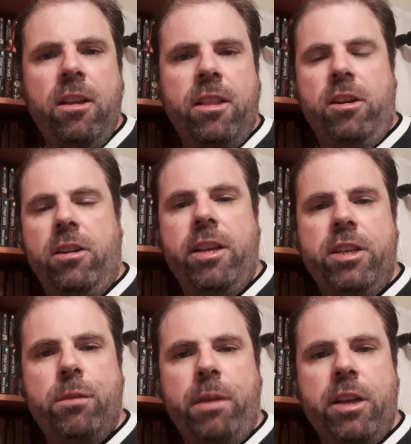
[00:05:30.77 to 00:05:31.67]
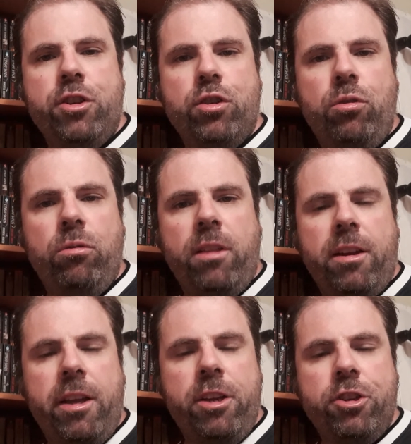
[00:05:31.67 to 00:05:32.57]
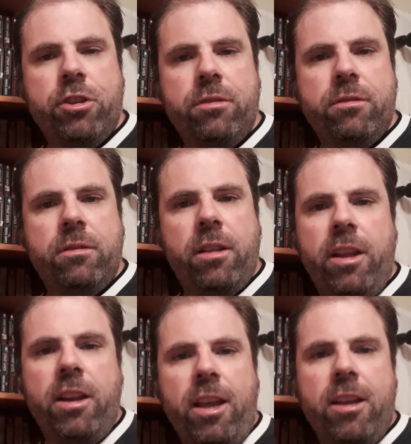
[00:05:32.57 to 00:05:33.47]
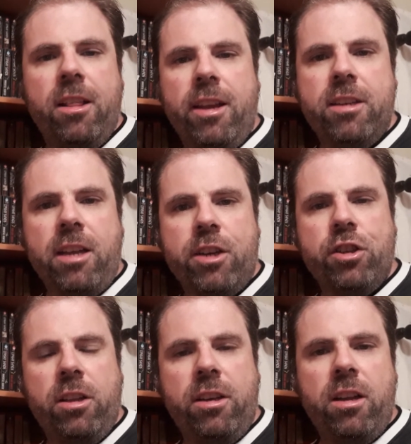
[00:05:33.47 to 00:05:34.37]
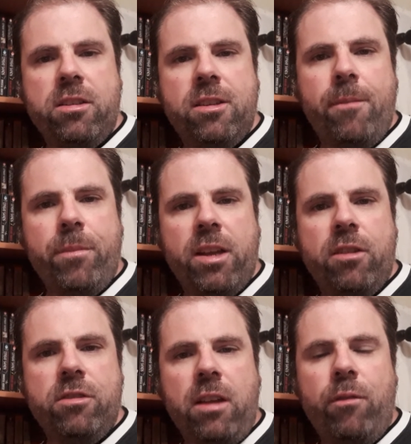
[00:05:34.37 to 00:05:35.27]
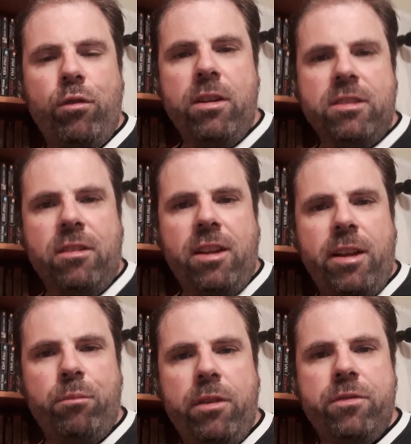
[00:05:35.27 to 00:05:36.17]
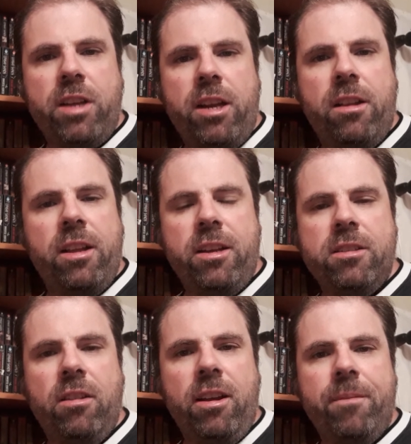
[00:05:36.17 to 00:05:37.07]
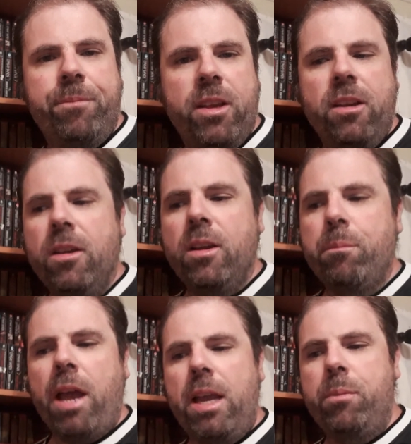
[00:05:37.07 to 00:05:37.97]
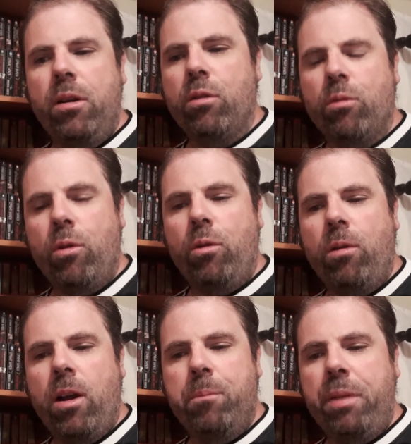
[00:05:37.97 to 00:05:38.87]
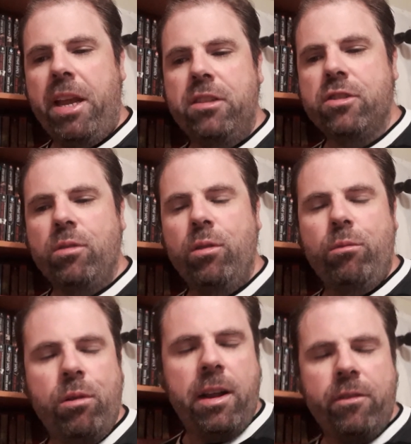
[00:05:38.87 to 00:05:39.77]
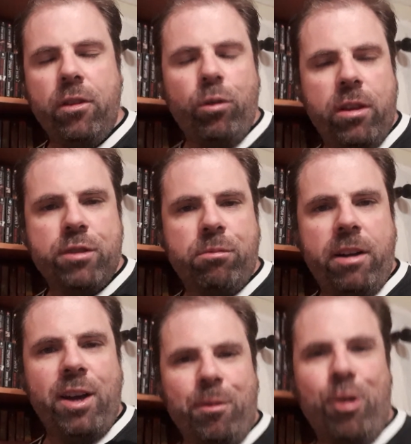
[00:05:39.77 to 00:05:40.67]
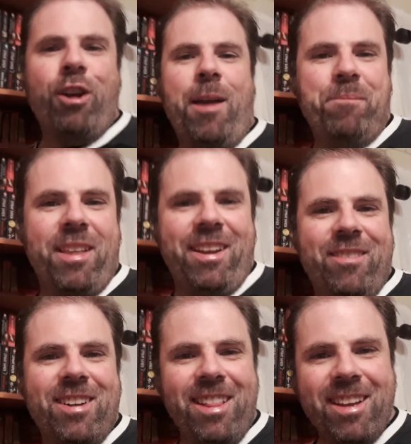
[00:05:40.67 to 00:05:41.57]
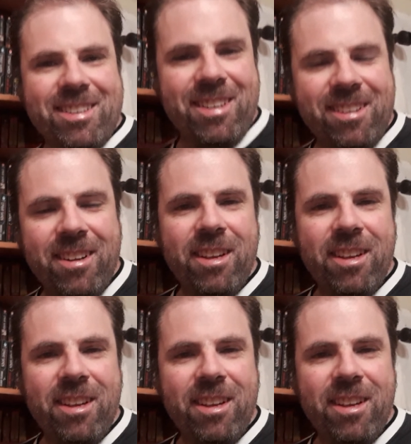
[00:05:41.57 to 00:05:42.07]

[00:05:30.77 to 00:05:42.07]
that I need to make sure that each thing they collect actually does something, because otherwise I'm going to end with 10 things like paper or a pencil or whatever, all this random crap they've collected